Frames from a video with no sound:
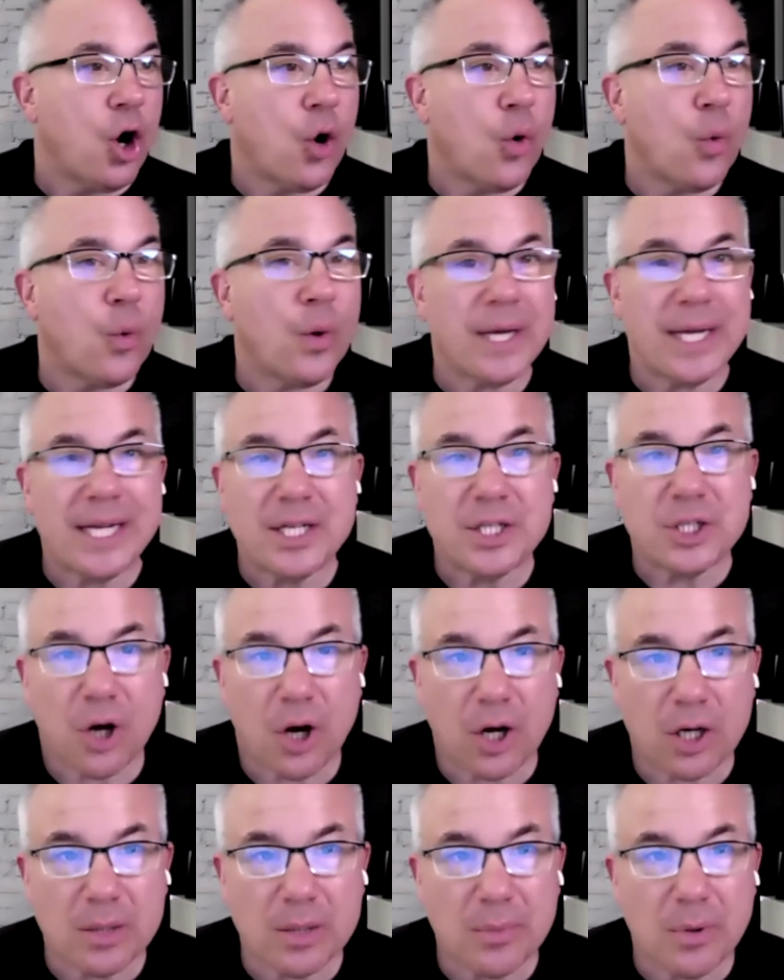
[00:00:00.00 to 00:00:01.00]
what he
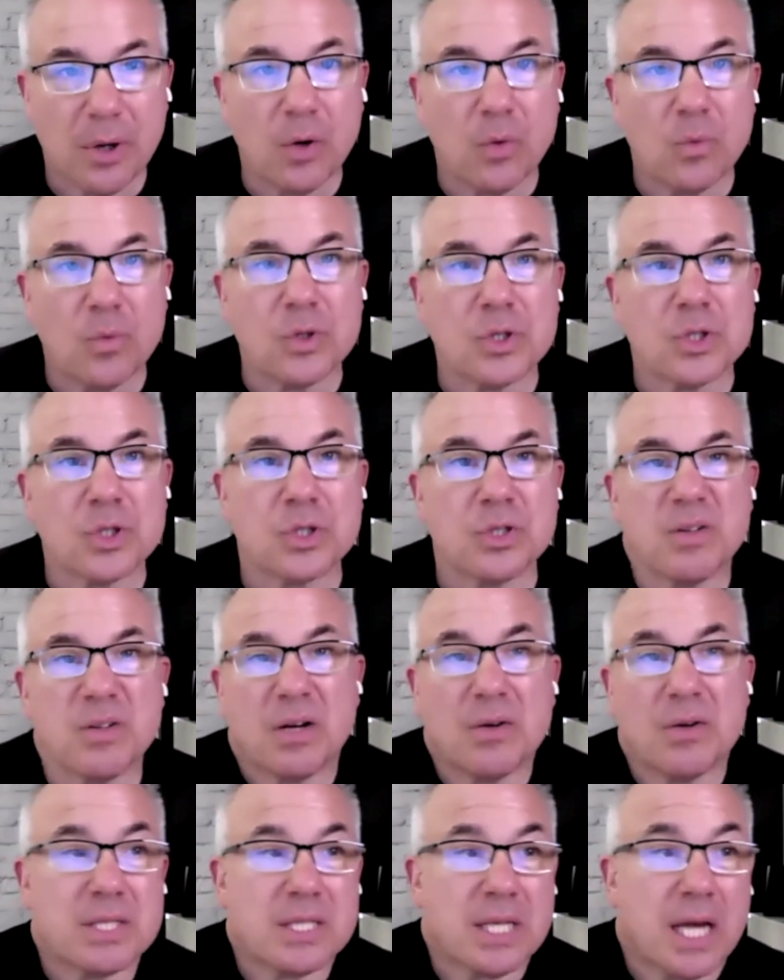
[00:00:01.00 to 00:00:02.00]
talked about was
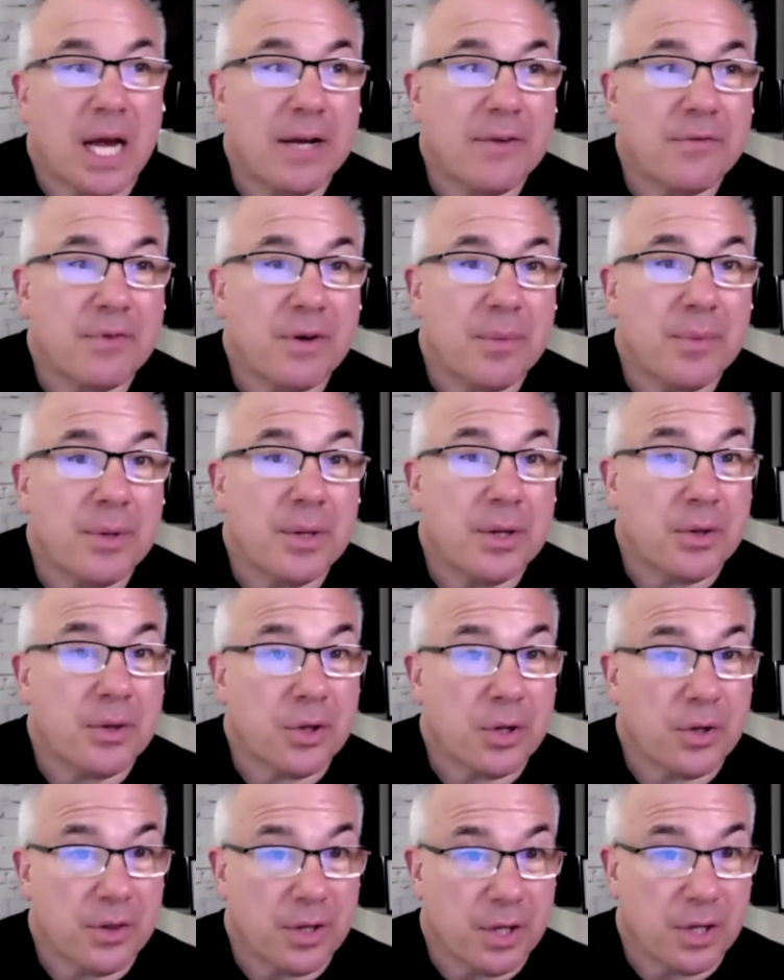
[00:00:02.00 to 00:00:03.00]
aside from the, the,
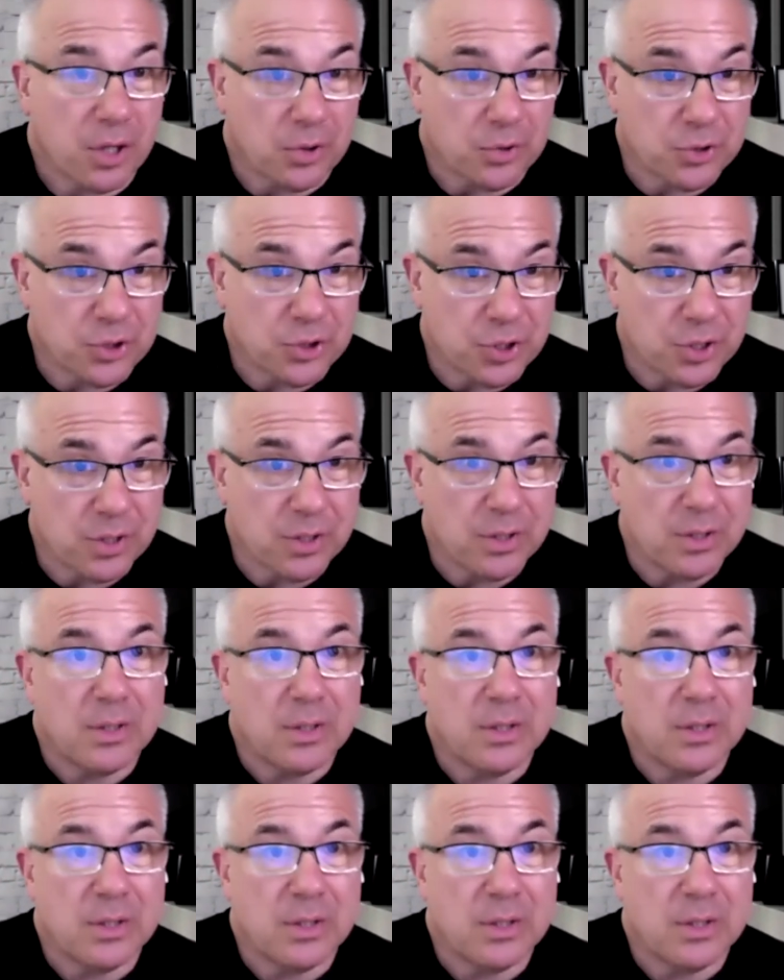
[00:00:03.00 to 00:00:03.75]
the culture,